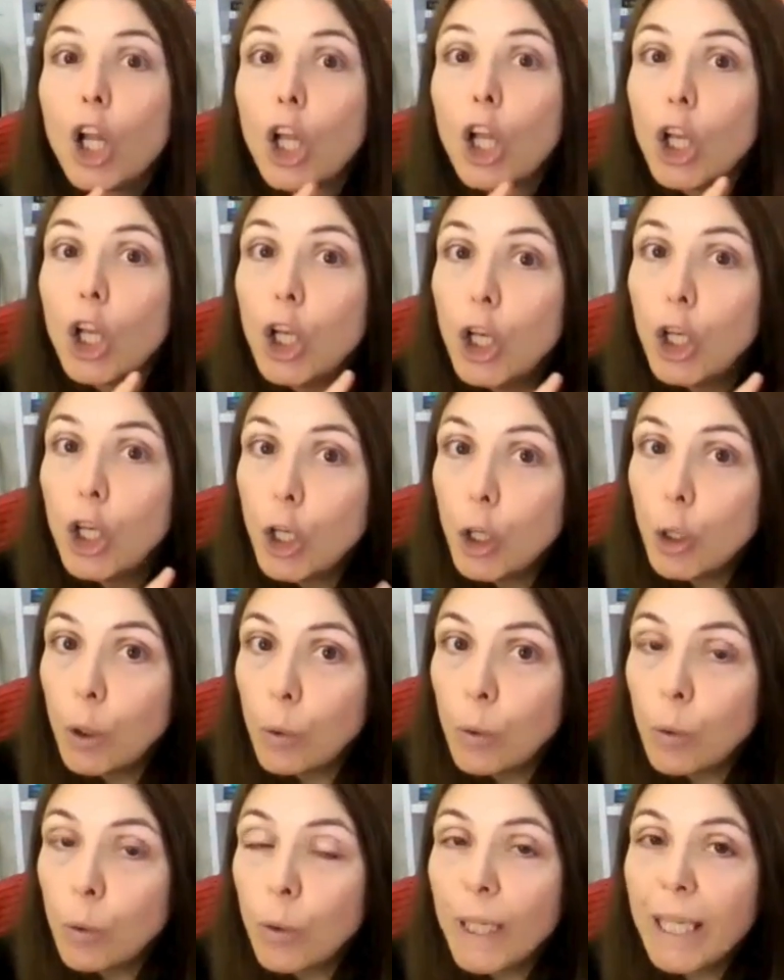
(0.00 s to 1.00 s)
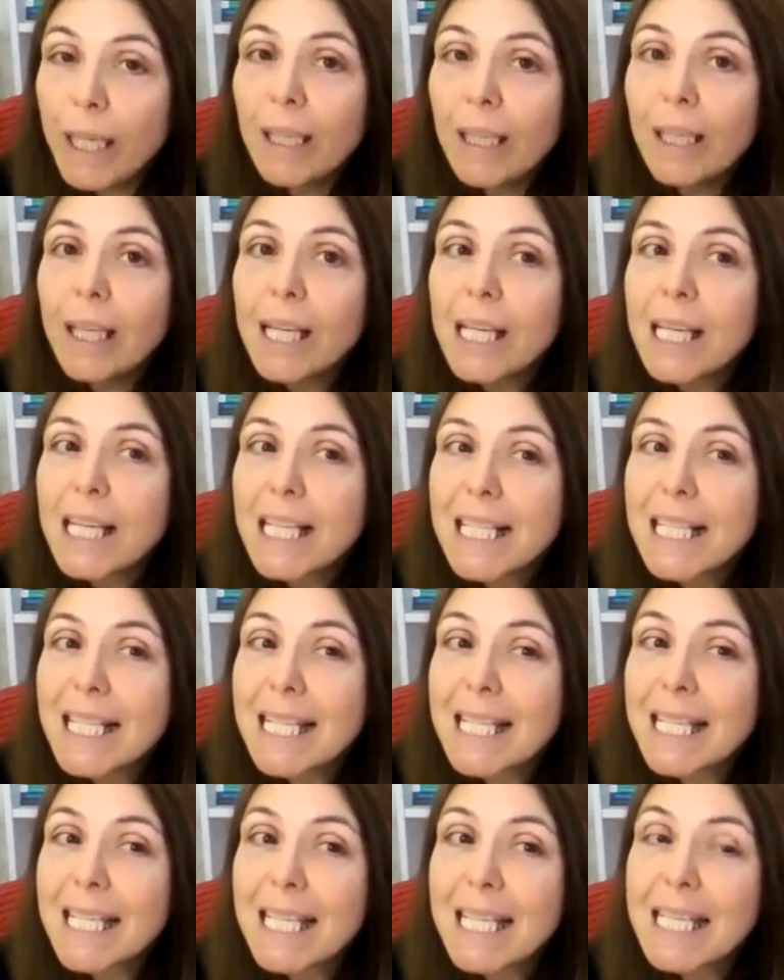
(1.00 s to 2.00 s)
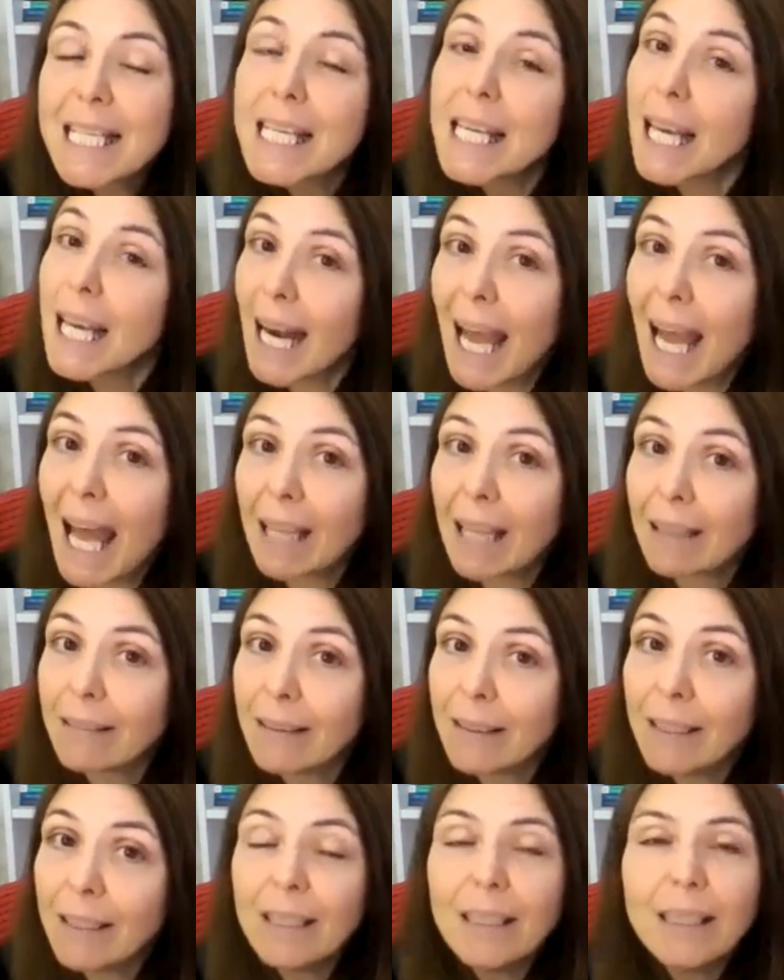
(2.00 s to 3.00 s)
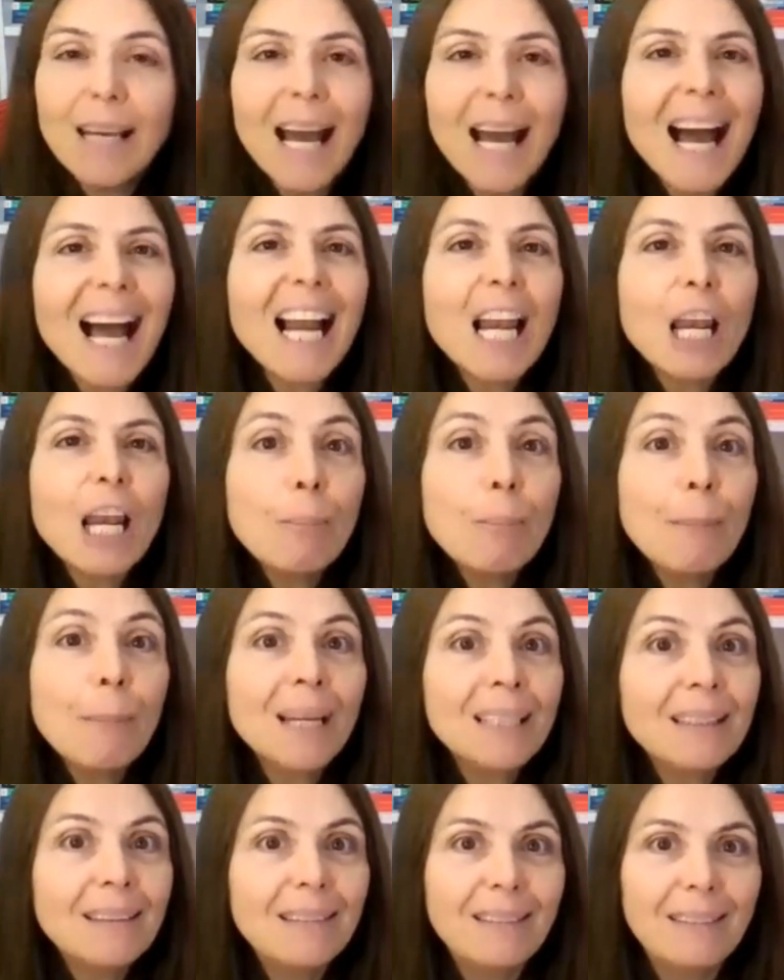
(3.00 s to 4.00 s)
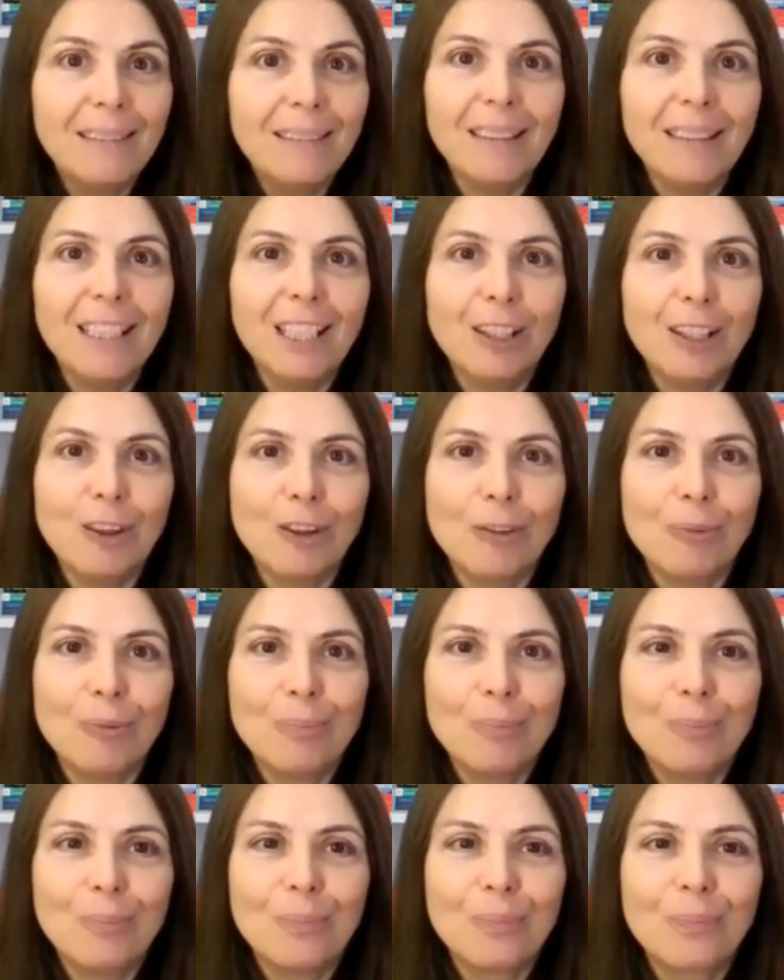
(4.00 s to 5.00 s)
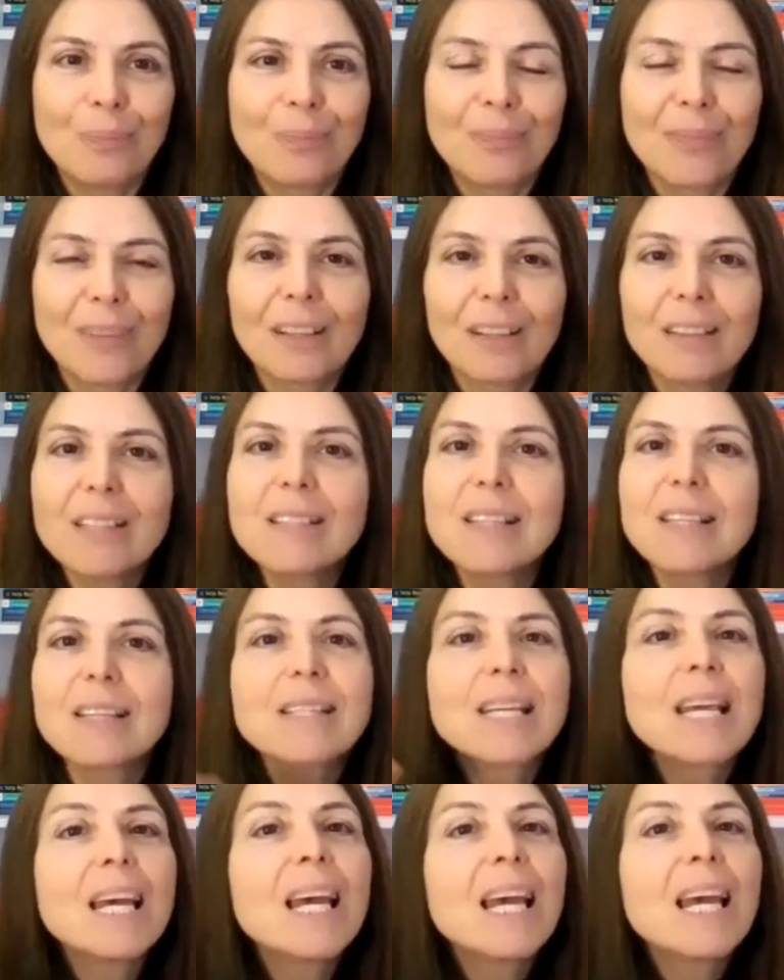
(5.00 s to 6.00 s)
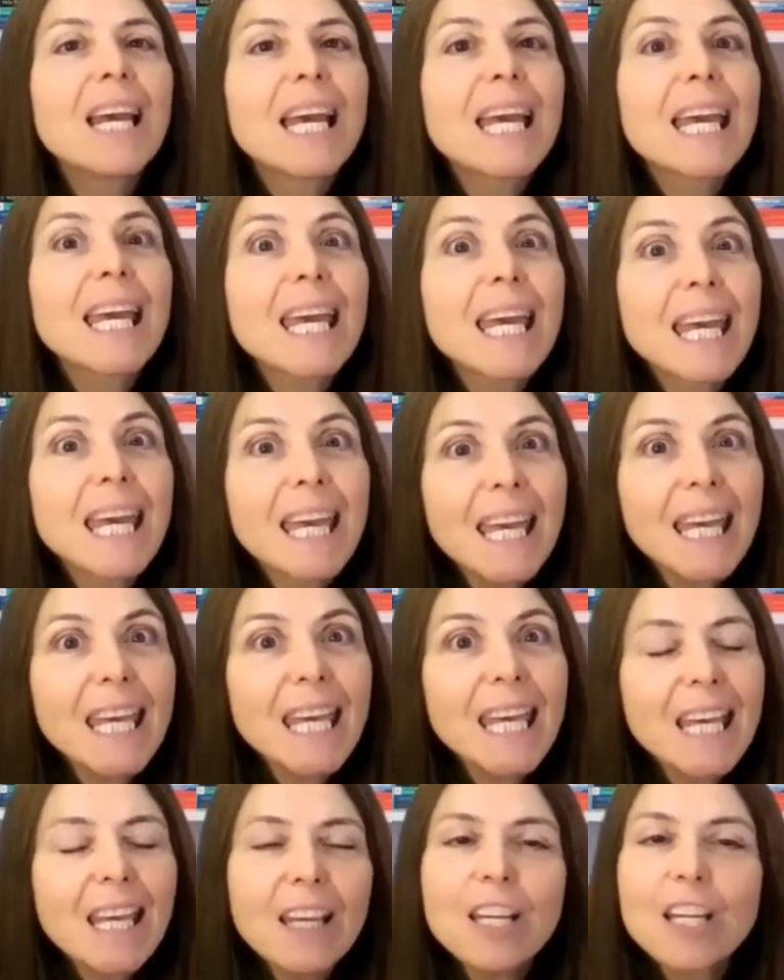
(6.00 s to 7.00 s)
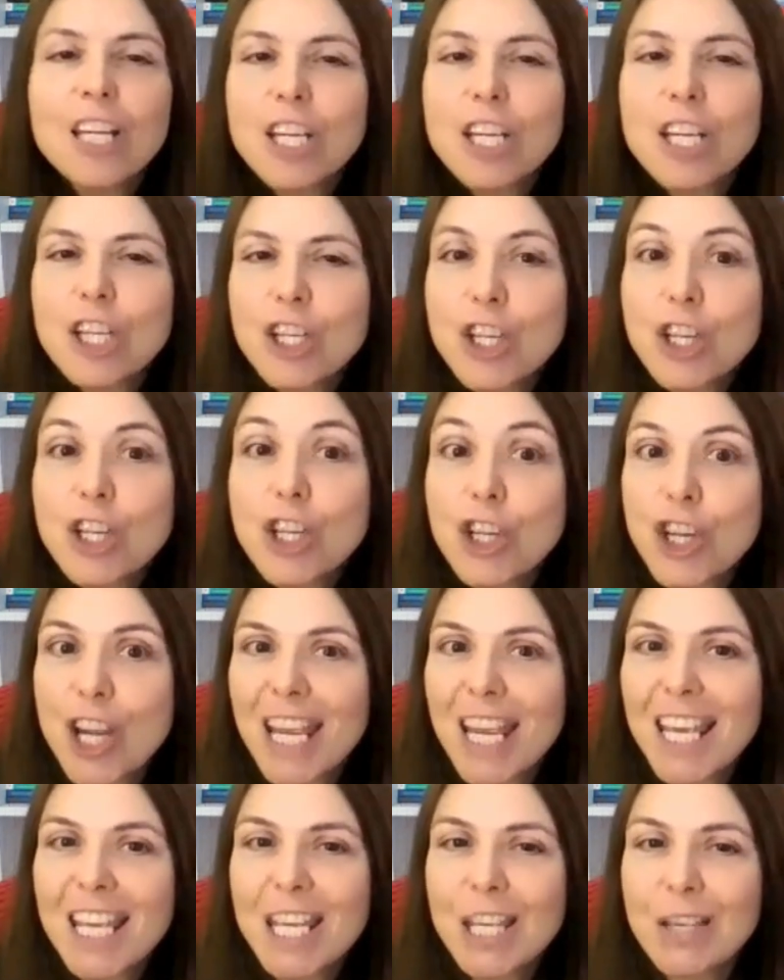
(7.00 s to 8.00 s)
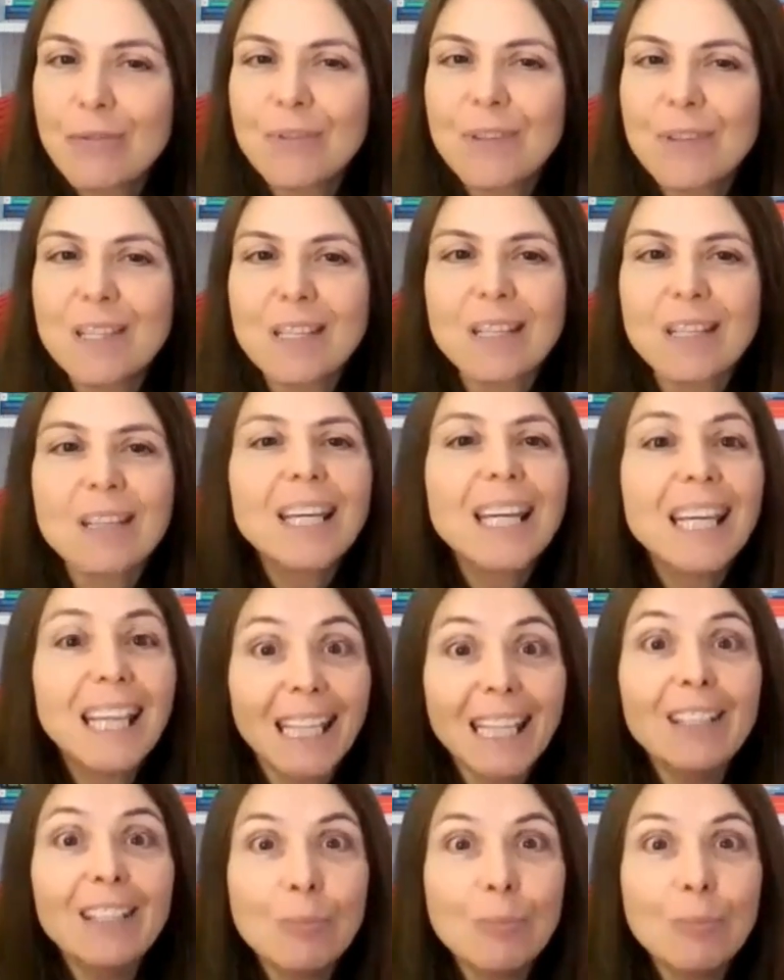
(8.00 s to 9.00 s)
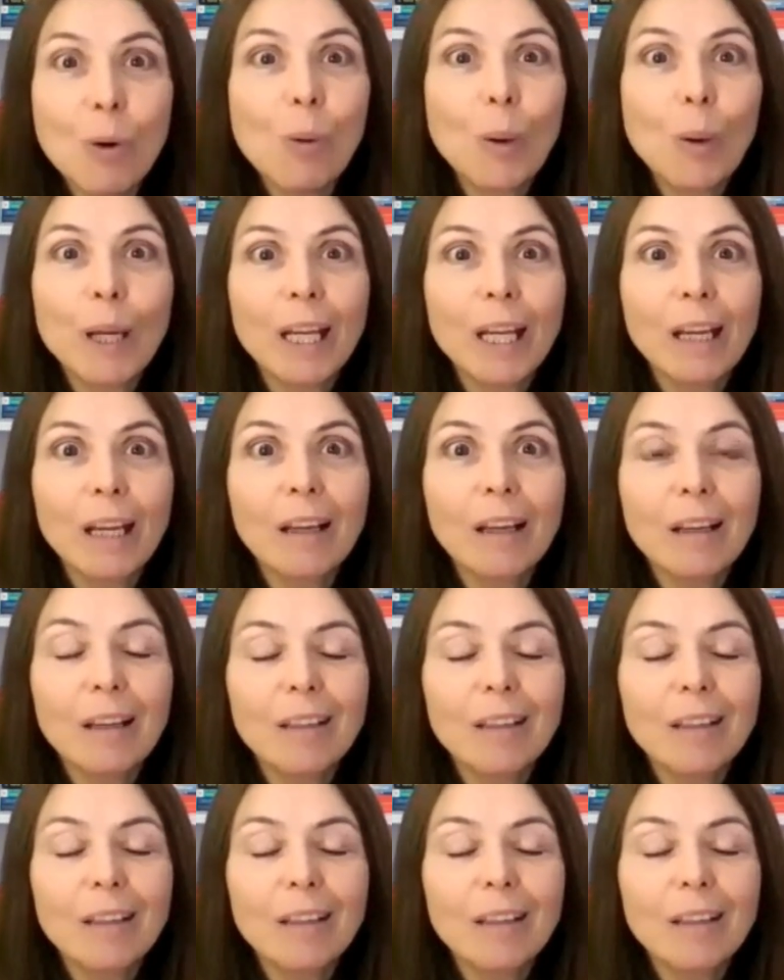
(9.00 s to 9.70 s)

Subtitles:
Lui si rade al mattino. This is he shaves in the morning.